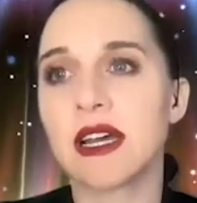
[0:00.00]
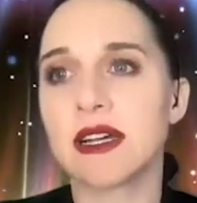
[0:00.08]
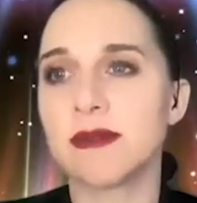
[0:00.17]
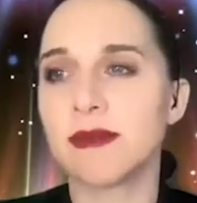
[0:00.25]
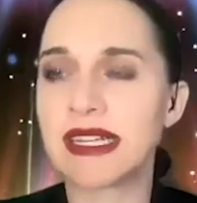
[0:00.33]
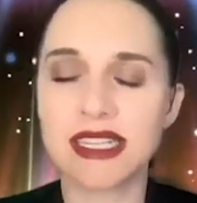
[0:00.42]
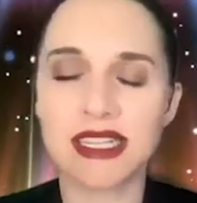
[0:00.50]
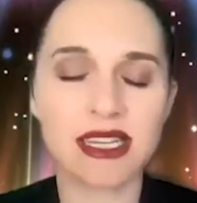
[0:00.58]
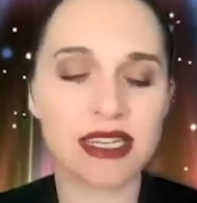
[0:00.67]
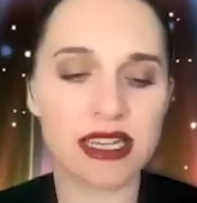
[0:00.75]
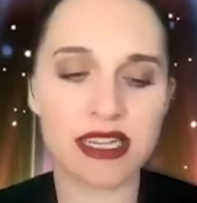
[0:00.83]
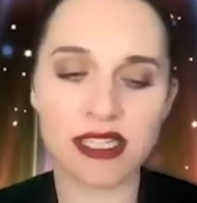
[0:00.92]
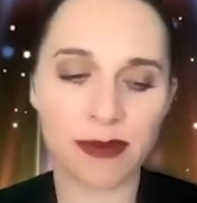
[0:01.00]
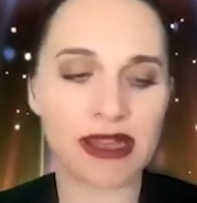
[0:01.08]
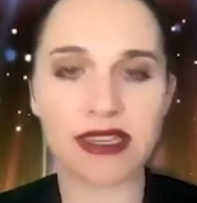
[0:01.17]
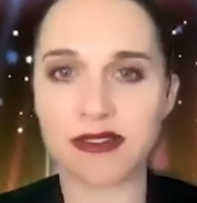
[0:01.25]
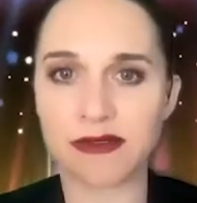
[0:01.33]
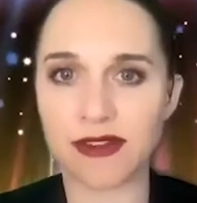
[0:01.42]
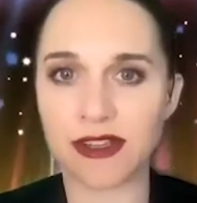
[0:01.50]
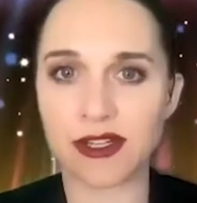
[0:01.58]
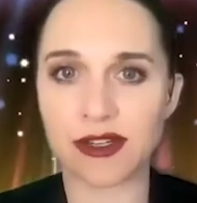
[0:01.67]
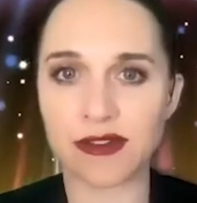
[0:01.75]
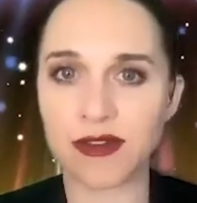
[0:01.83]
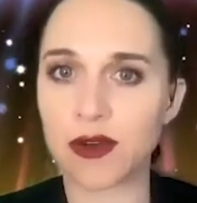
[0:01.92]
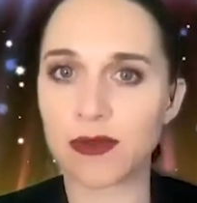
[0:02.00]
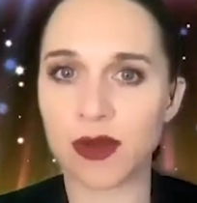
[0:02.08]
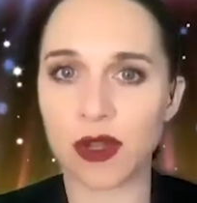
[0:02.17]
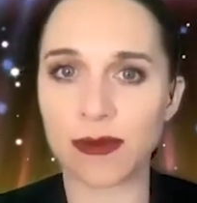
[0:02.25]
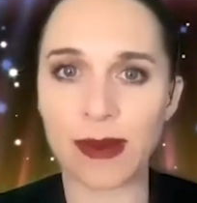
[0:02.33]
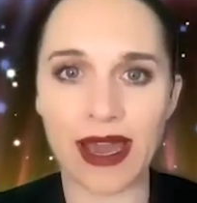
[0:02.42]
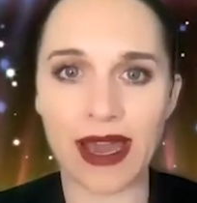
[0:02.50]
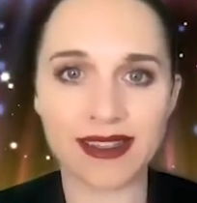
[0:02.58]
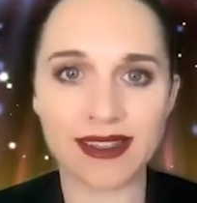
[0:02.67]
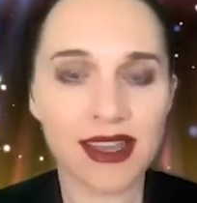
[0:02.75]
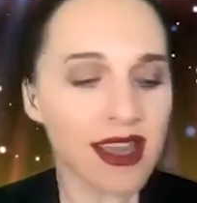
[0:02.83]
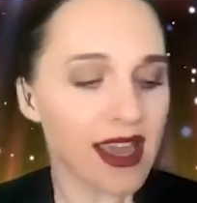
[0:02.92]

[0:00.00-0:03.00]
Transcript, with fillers: um, I did an independent feature film called Becks,